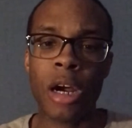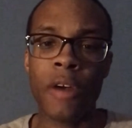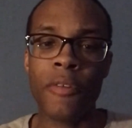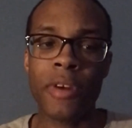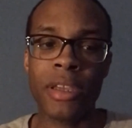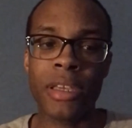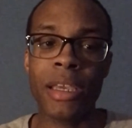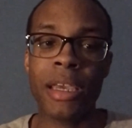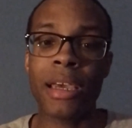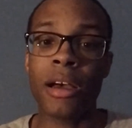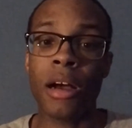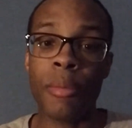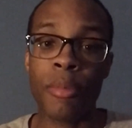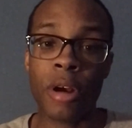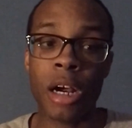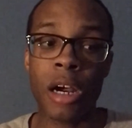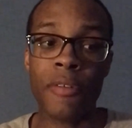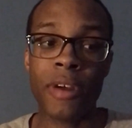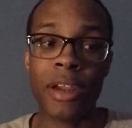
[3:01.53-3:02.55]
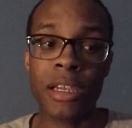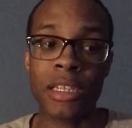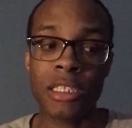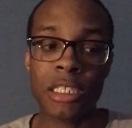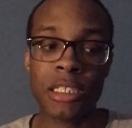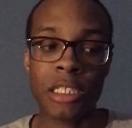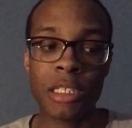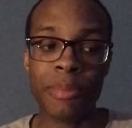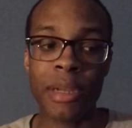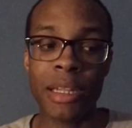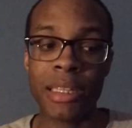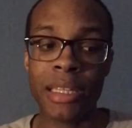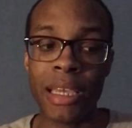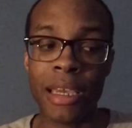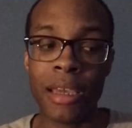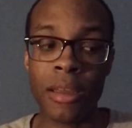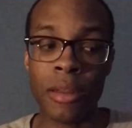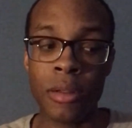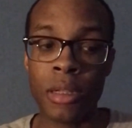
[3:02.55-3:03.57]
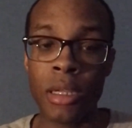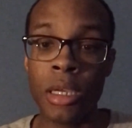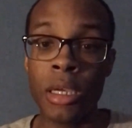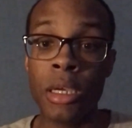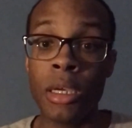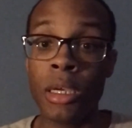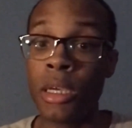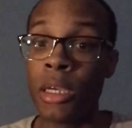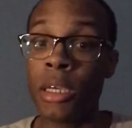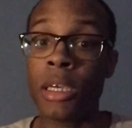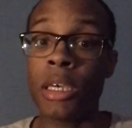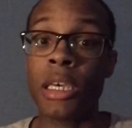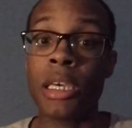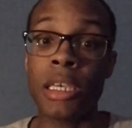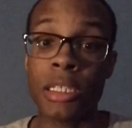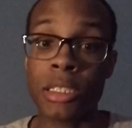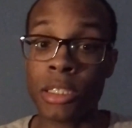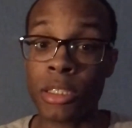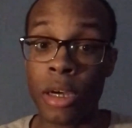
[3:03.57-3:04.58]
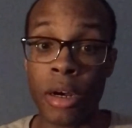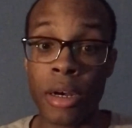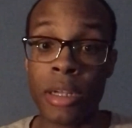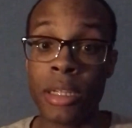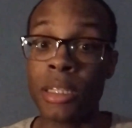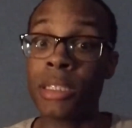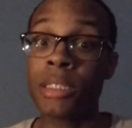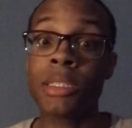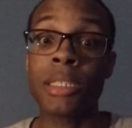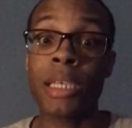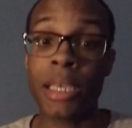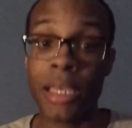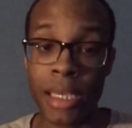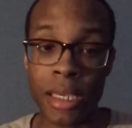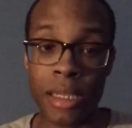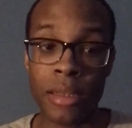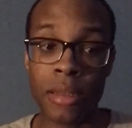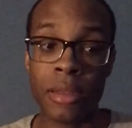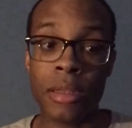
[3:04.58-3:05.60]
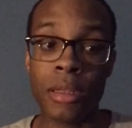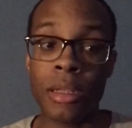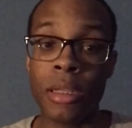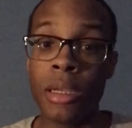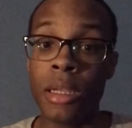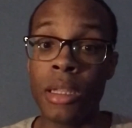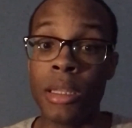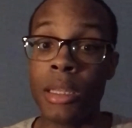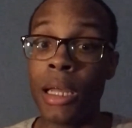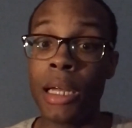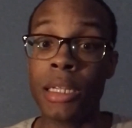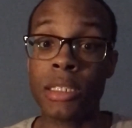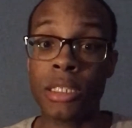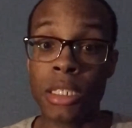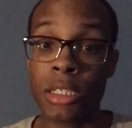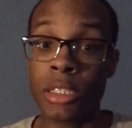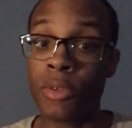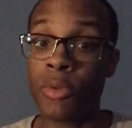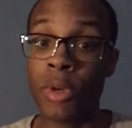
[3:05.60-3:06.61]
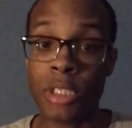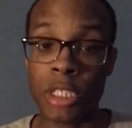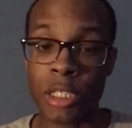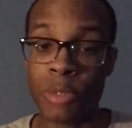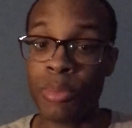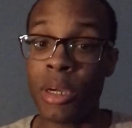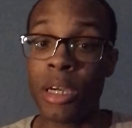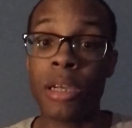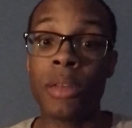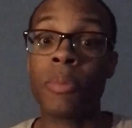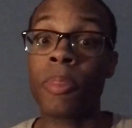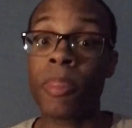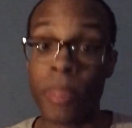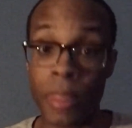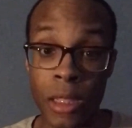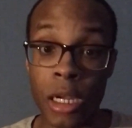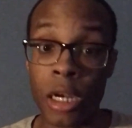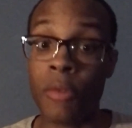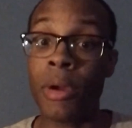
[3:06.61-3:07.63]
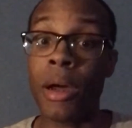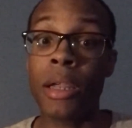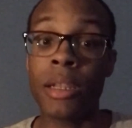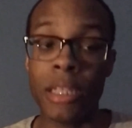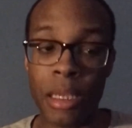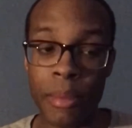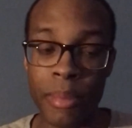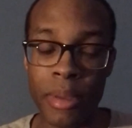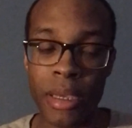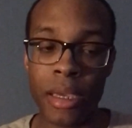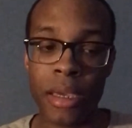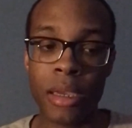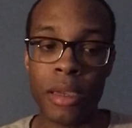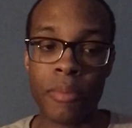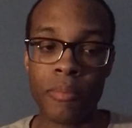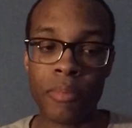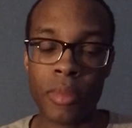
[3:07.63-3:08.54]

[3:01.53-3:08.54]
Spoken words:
rate. Yeah, Omicron rate, something like that. It started to hit not just the Wizards, but around the NBA.